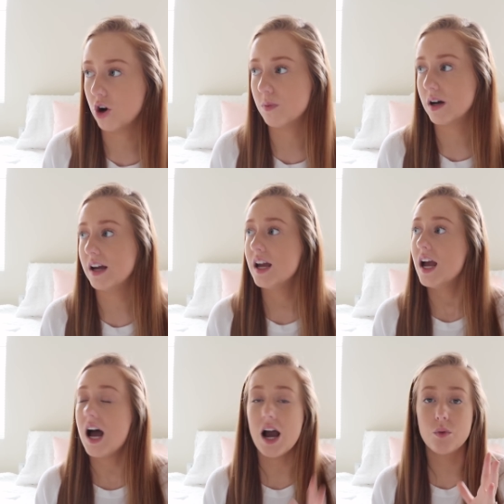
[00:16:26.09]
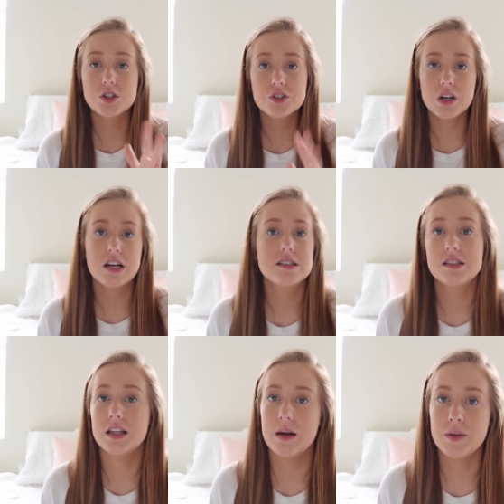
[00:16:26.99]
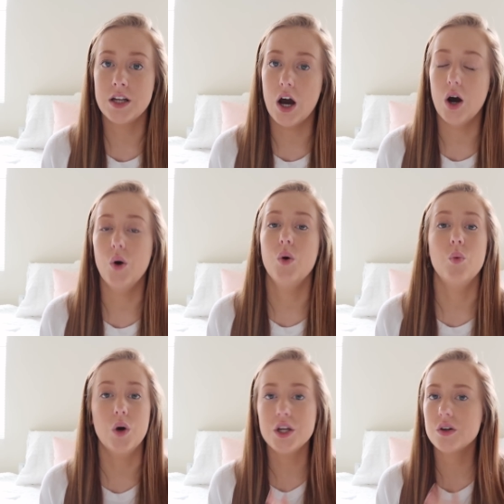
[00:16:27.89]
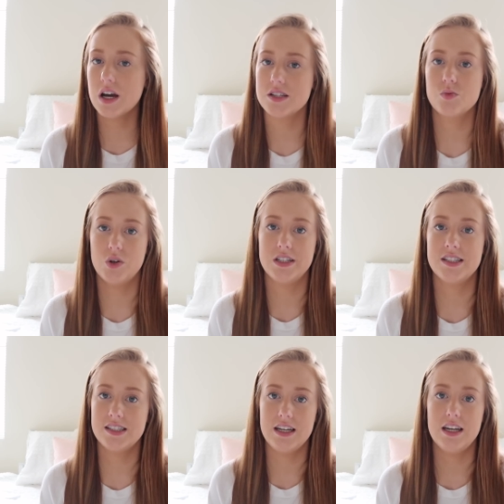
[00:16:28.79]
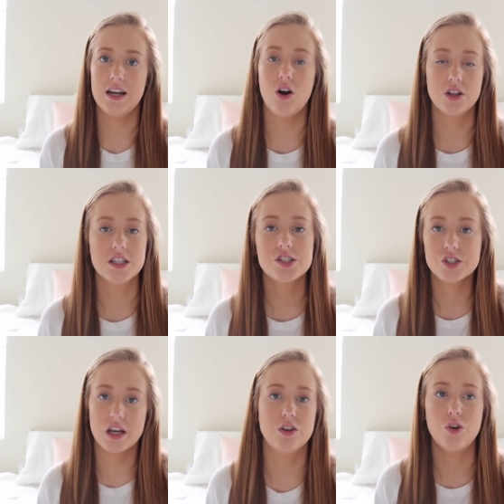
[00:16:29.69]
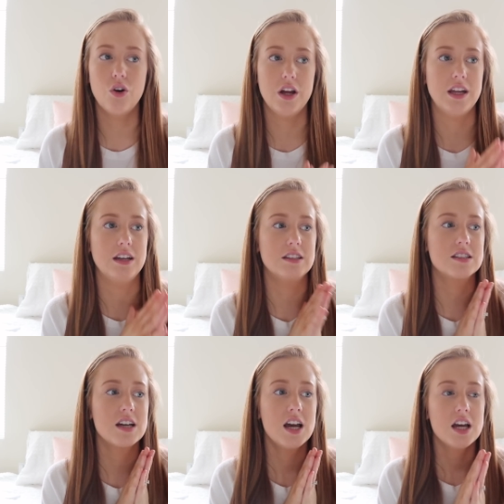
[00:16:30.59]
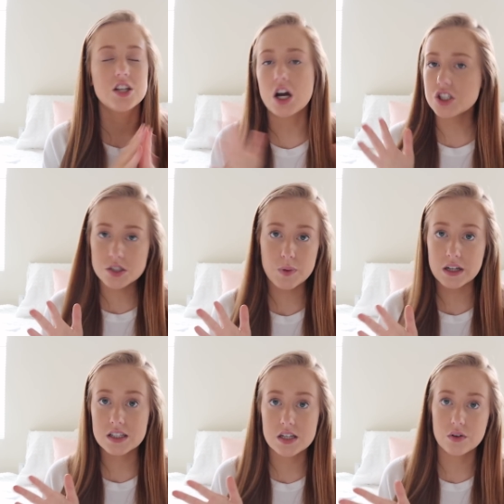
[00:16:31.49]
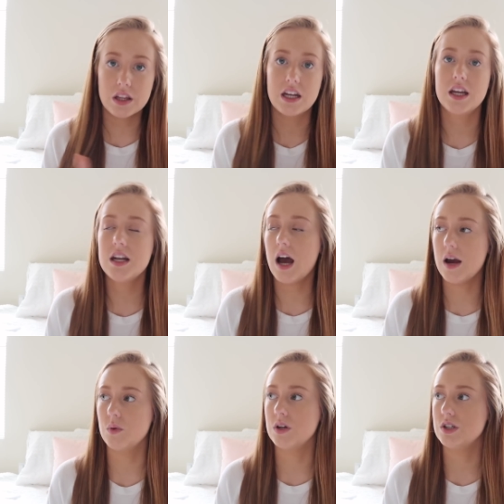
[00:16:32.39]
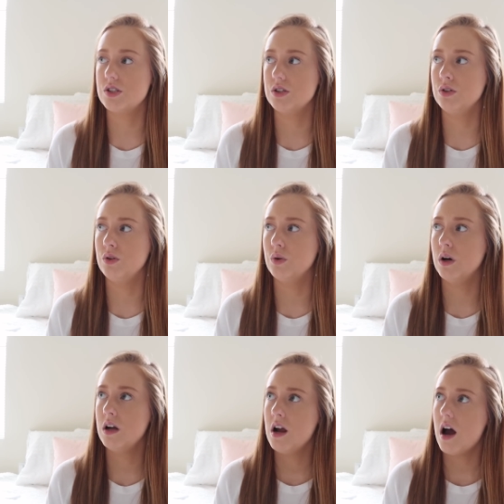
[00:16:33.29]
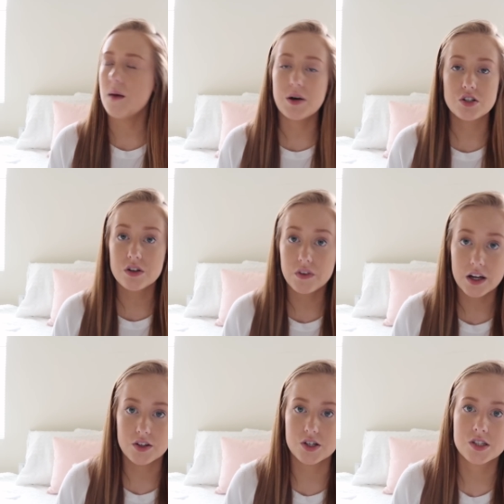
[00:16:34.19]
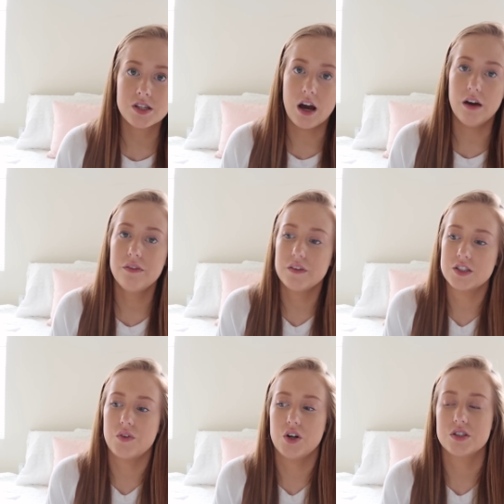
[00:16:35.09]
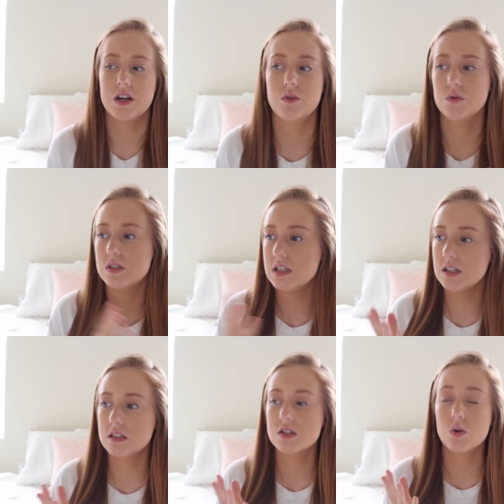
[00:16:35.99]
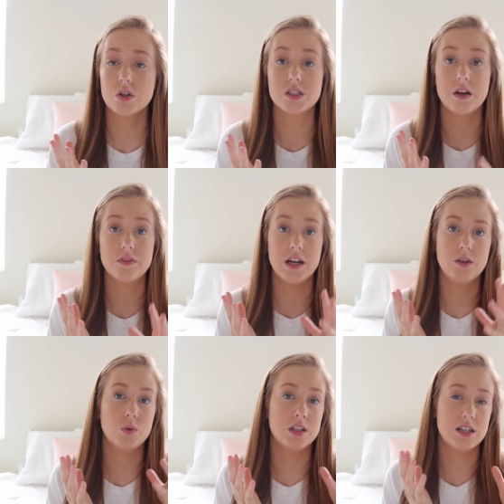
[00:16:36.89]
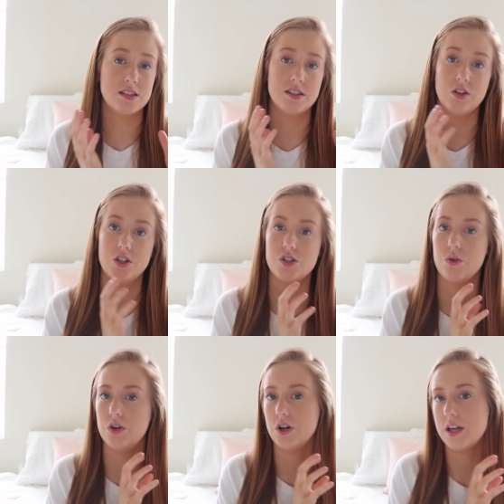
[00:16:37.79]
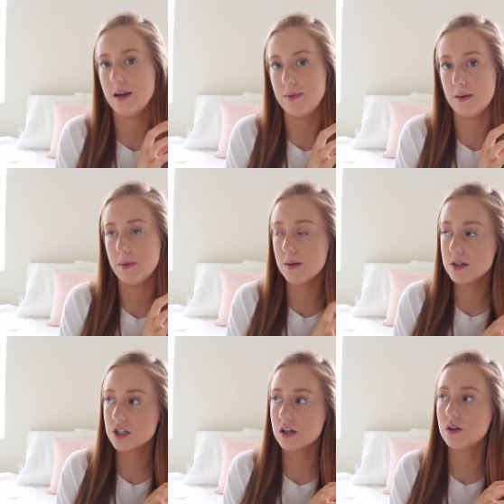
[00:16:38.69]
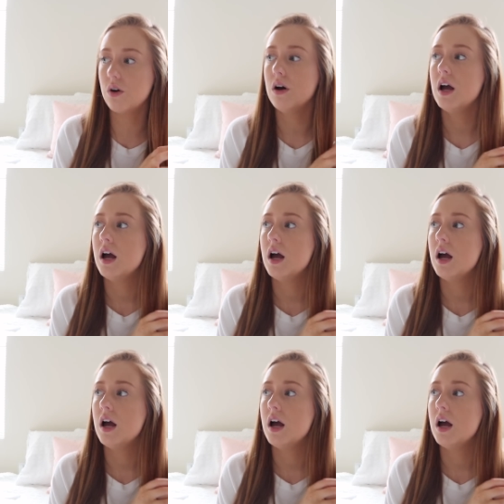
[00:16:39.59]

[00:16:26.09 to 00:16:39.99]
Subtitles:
but I want you guys to let me know what you guys want to see on this channel, and not just pregnancy related. I want to do a bunch of other stuff as far as like routines or stuff that I wouldn't necessarily show in our KB and baby channel.